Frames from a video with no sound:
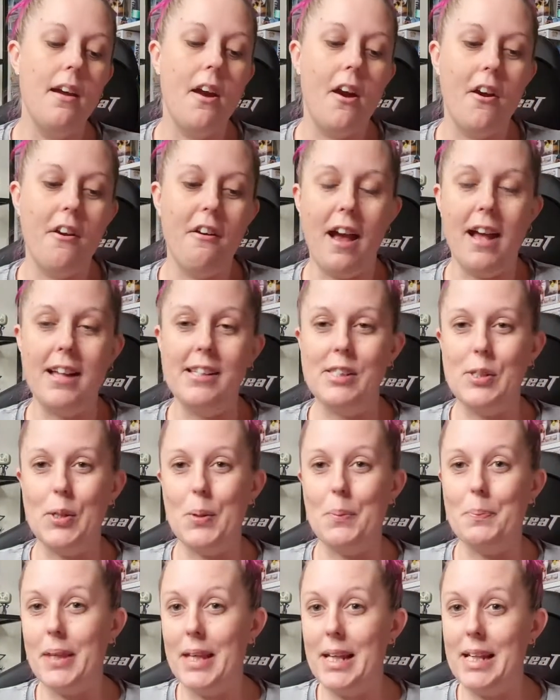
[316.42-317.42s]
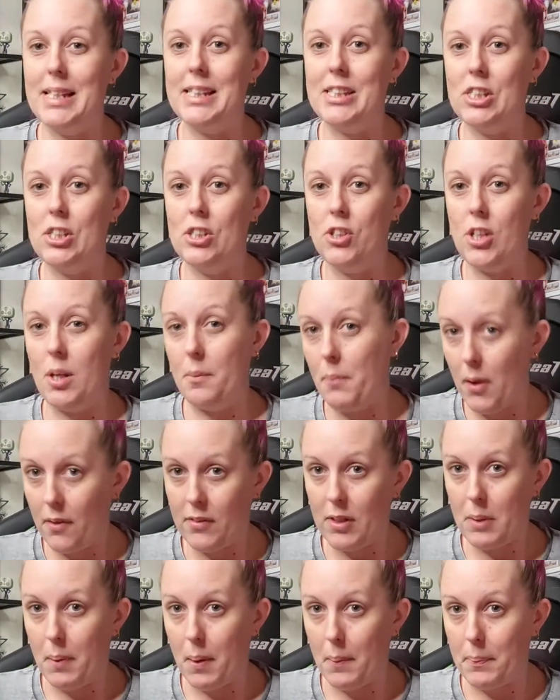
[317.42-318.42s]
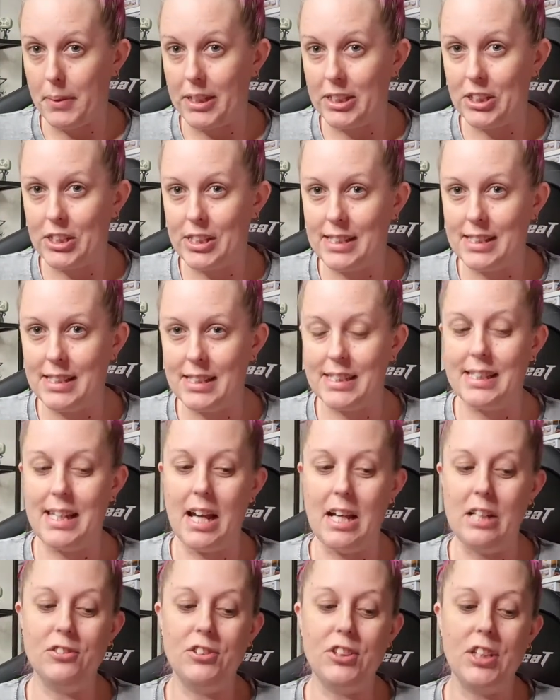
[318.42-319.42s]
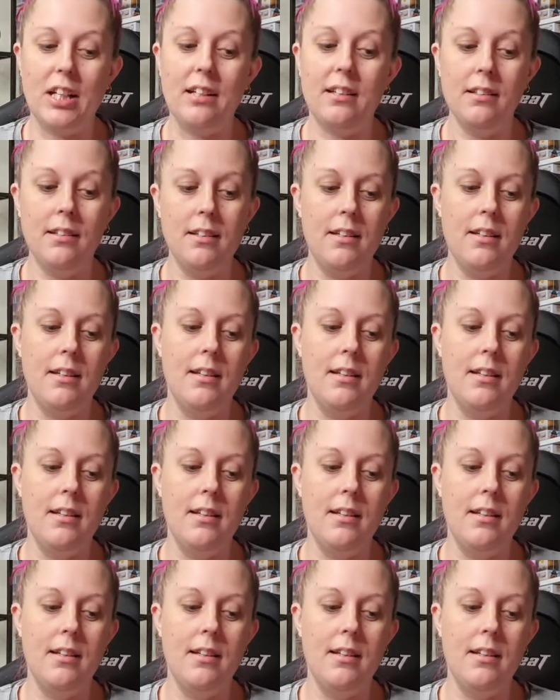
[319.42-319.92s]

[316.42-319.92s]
Alright, so please jump over to Popalicious Nostalgia.